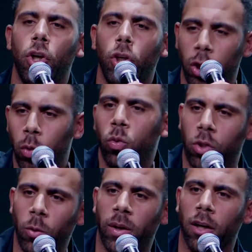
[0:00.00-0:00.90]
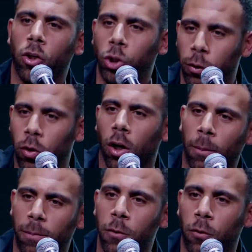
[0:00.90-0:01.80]
you will do it because you've
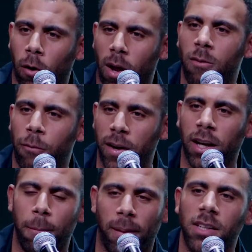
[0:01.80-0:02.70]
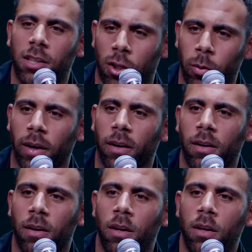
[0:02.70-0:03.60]
got everything in place to do it.
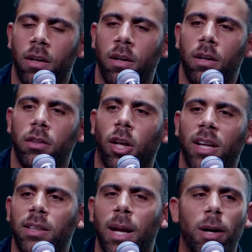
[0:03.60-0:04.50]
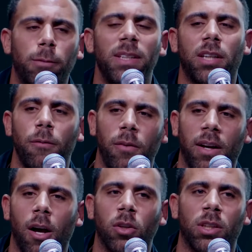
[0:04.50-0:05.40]
So there must be something
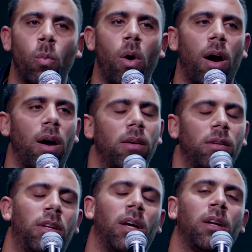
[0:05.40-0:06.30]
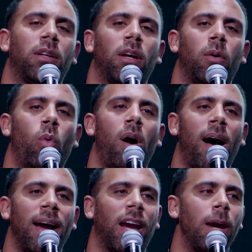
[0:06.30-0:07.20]
else. And what
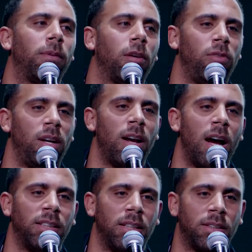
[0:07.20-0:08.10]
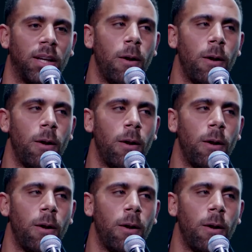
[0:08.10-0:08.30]
I came to realize is